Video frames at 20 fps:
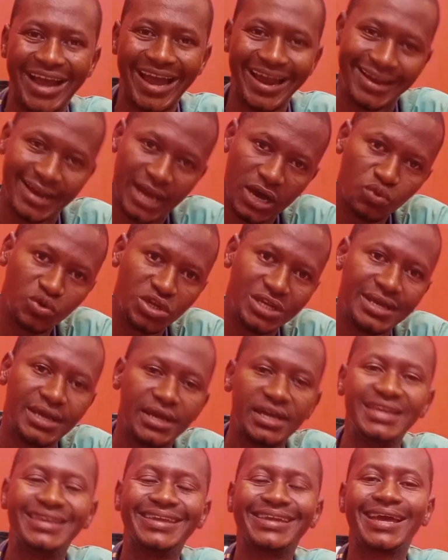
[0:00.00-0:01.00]
cloudy
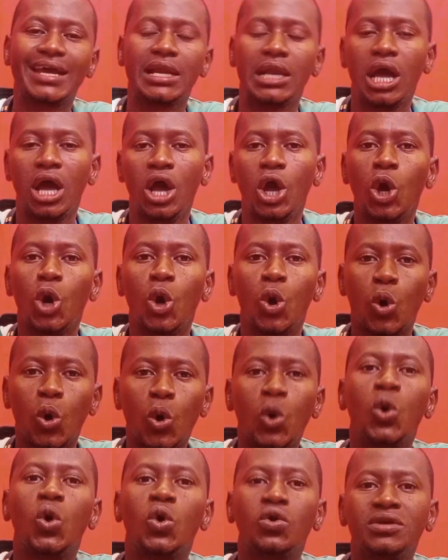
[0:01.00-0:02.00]
in color
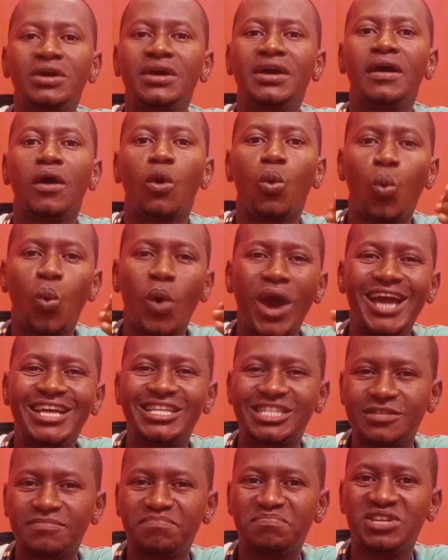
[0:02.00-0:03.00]
or
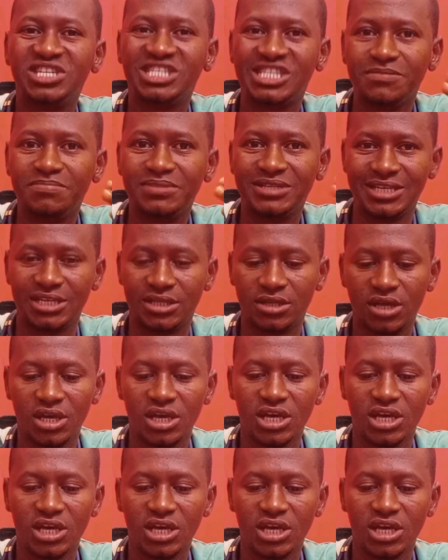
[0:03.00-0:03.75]
white precipitate.